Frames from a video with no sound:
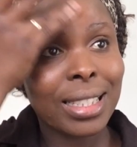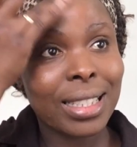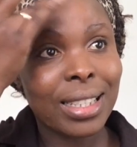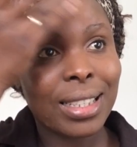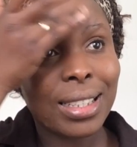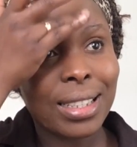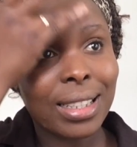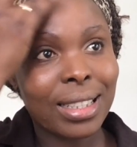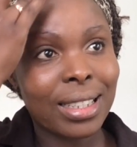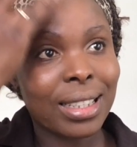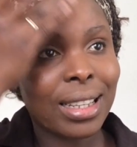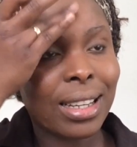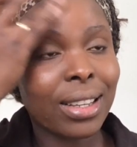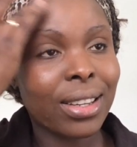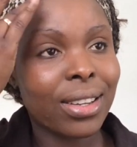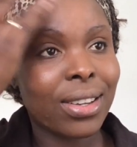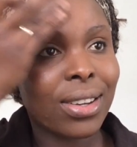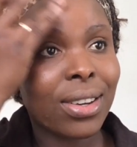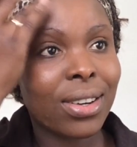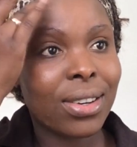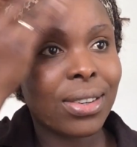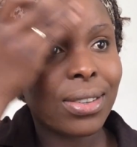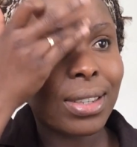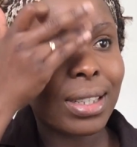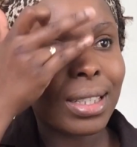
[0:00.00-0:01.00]
So then I
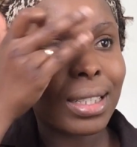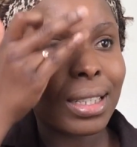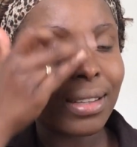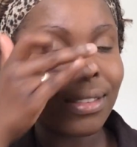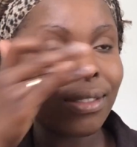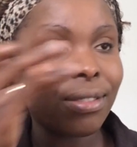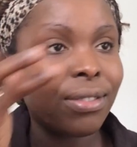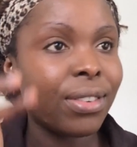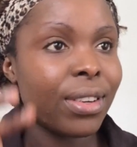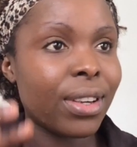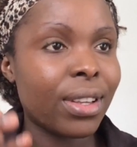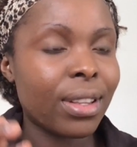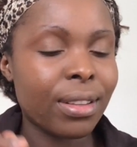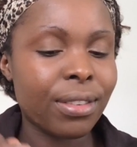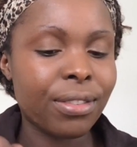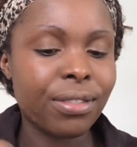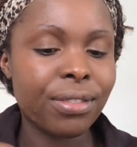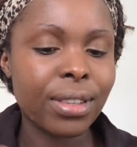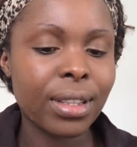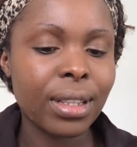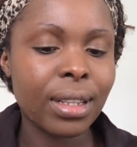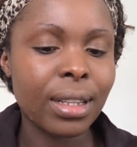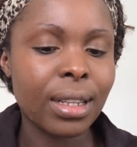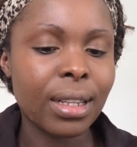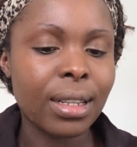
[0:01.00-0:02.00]
go in and further
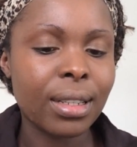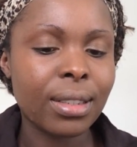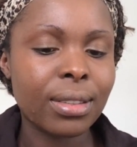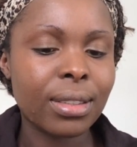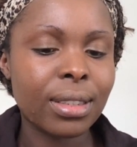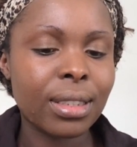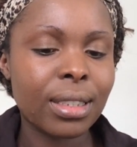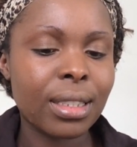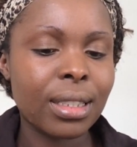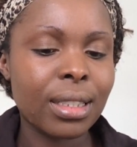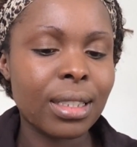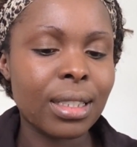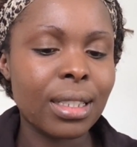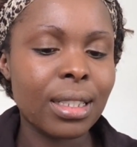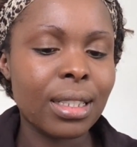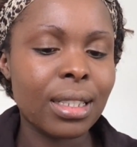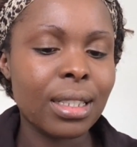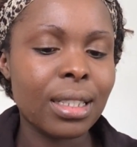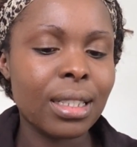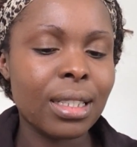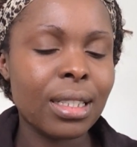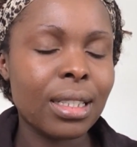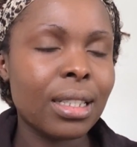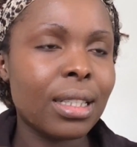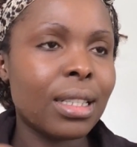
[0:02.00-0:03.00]
fill out
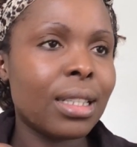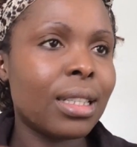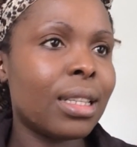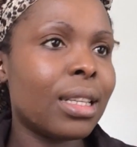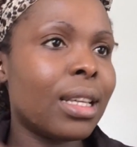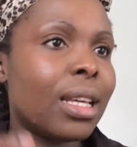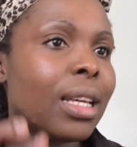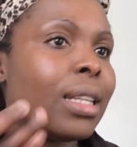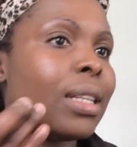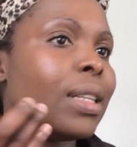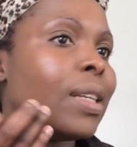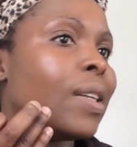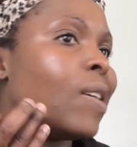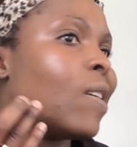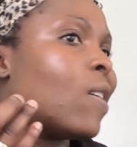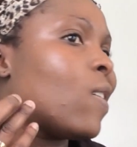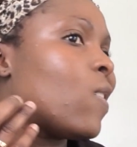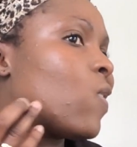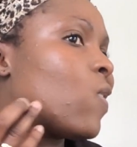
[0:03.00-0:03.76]
any